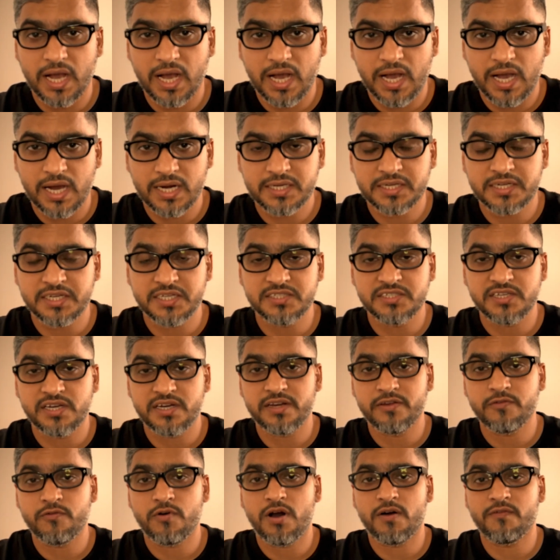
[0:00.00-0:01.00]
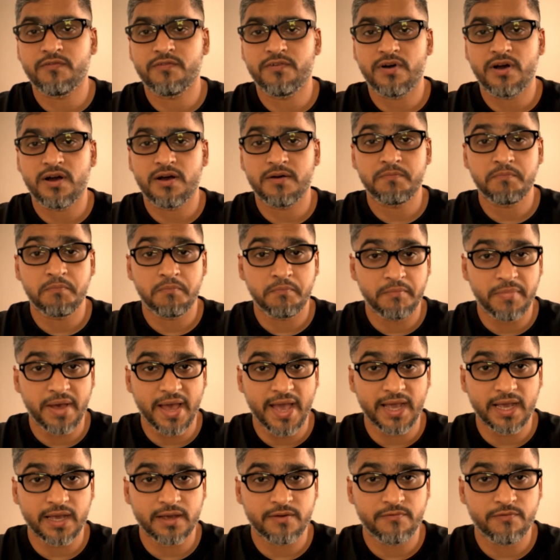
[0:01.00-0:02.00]
Attijariwafa
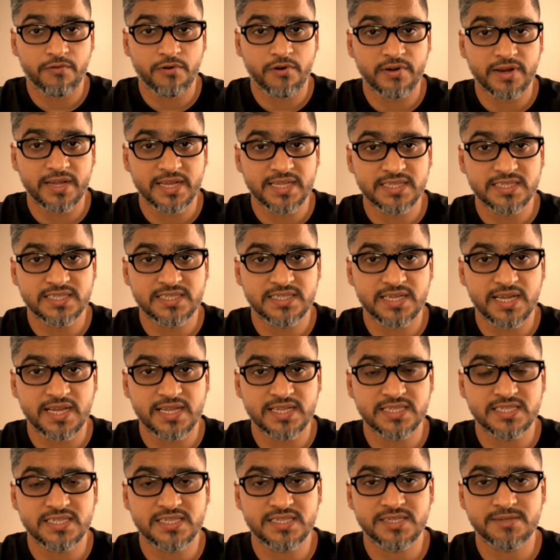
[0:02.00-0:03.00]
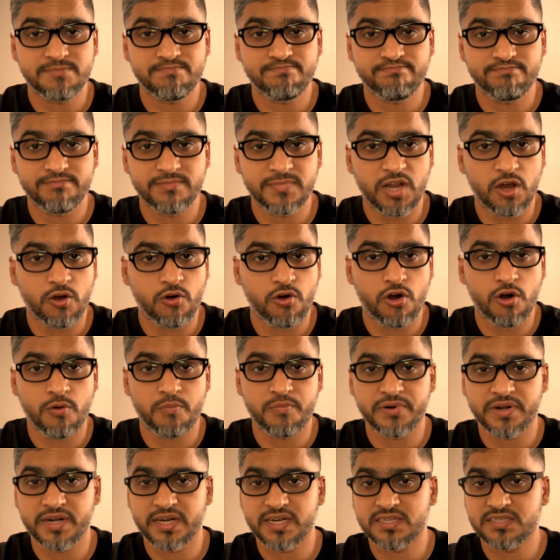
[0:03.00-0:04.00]
Bank, for instance, now
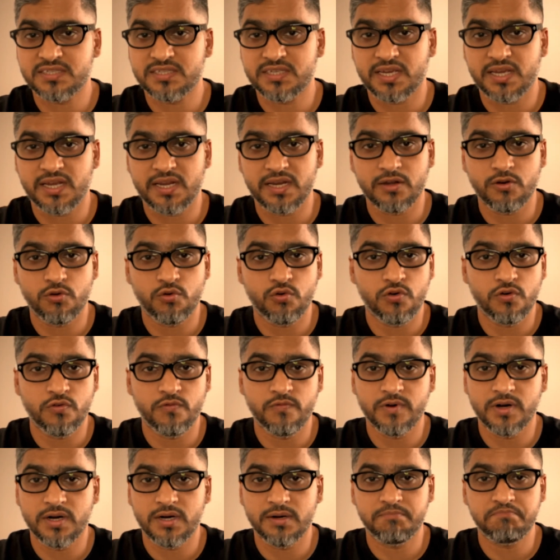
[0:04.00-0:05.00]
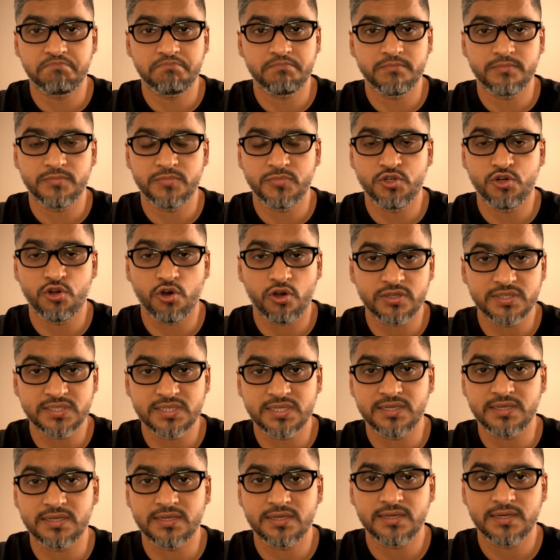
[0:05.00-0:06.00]
operates in over a
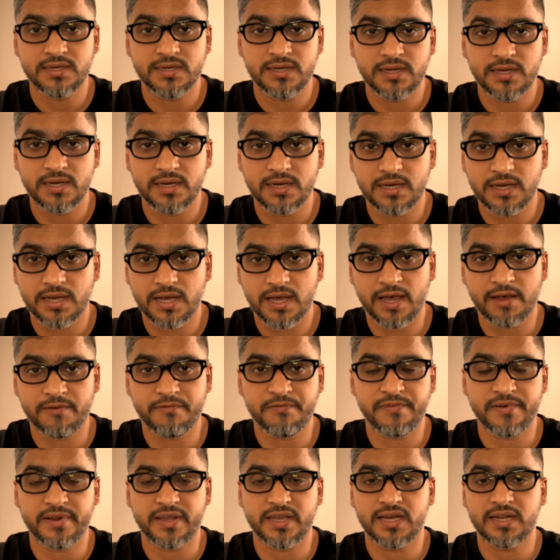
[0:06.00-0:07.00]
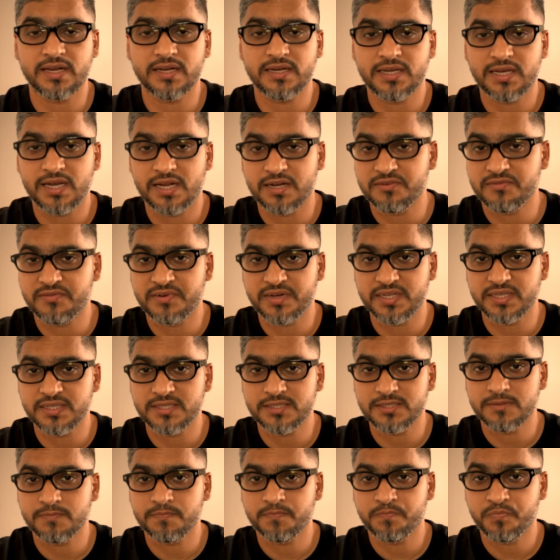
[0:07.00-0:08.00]
dozen African
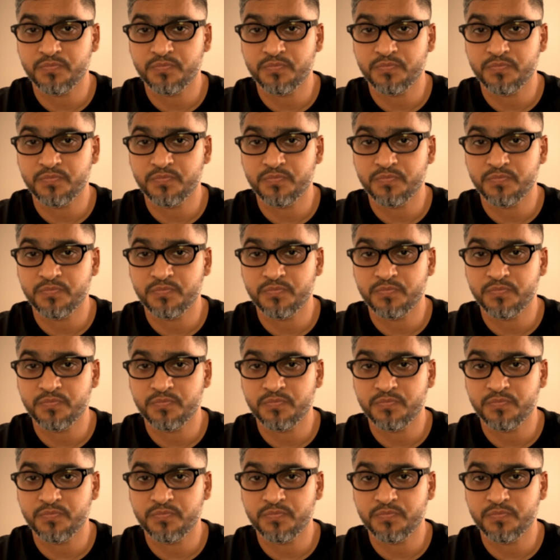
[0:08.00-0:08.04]
countries.